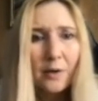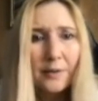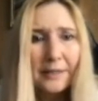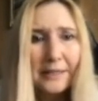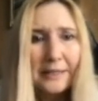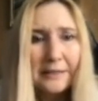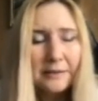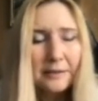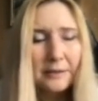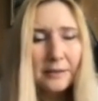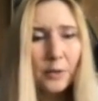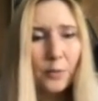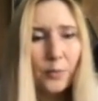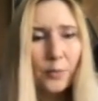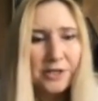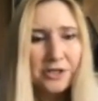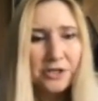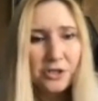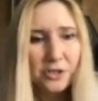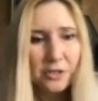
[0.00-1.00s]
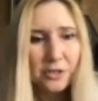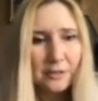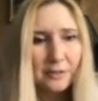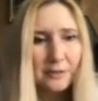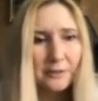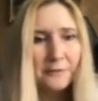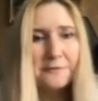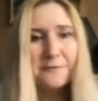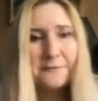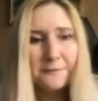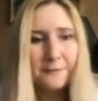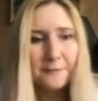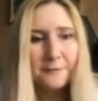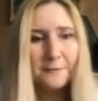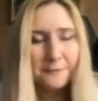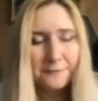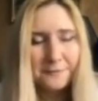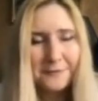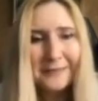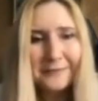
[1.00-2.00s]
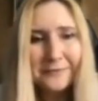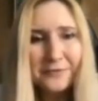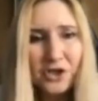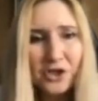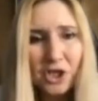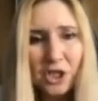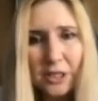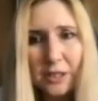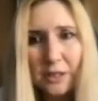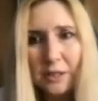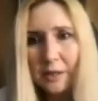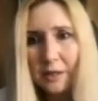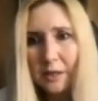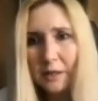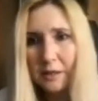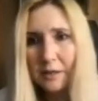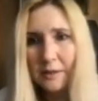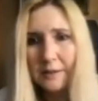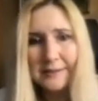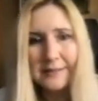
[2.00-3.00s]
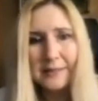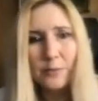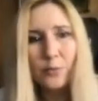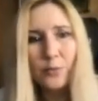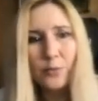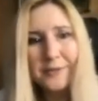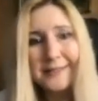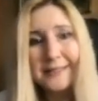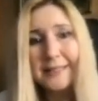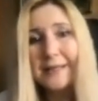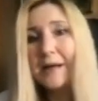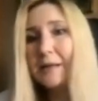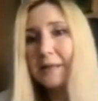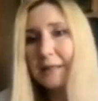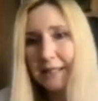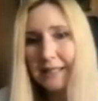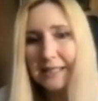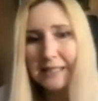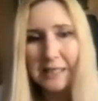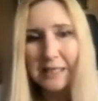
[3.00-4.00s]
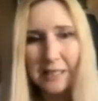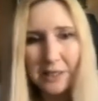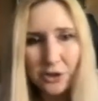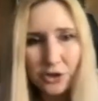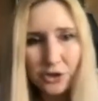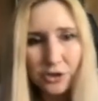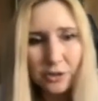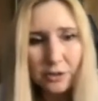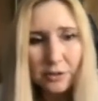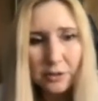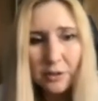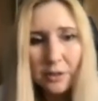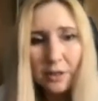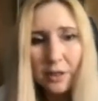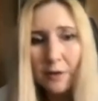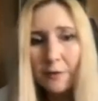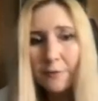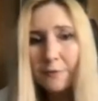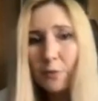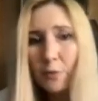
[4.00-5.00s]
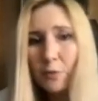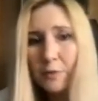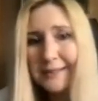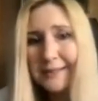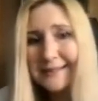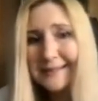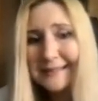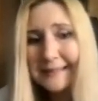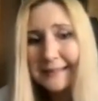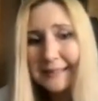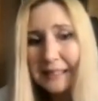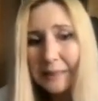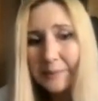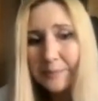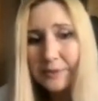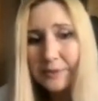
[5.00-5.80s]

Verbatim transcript: In question 50, there was collocation, fall asleep,